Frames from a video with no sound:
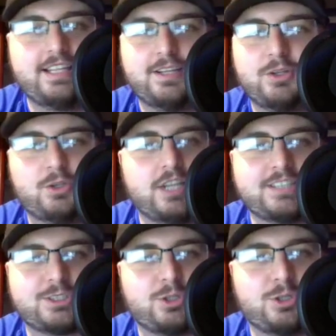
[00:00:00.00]
less
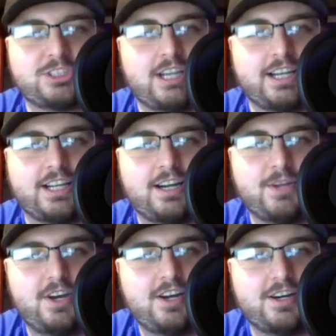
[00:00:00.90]
clothes started coming
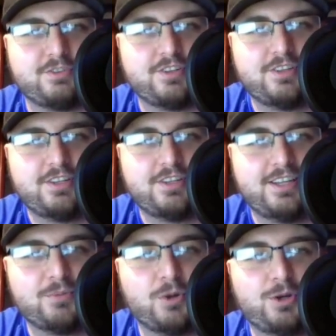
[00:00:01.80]
off.
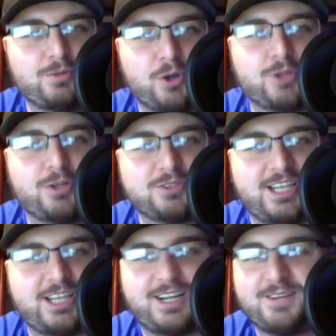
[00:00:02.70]
The more clothes
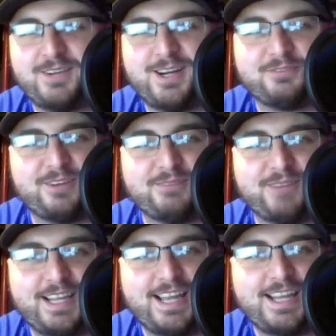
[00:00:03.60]
started coming off. By
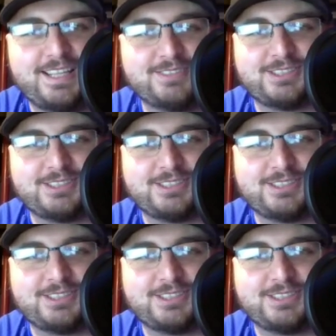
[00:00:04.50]
the end, he was in a